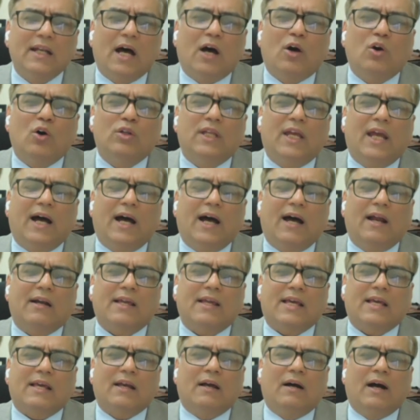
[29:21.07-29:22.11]
now they are
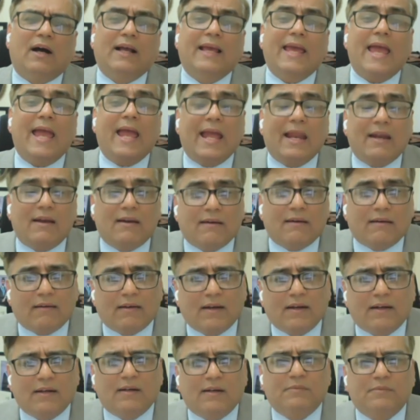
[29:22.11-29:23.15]
again
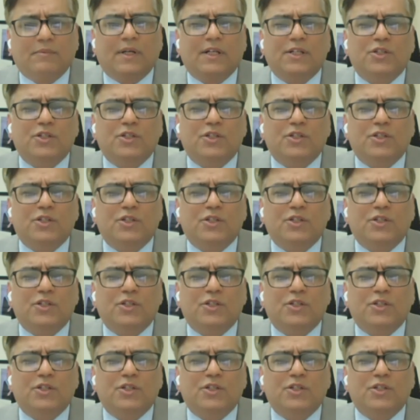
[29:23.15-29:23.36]
uh,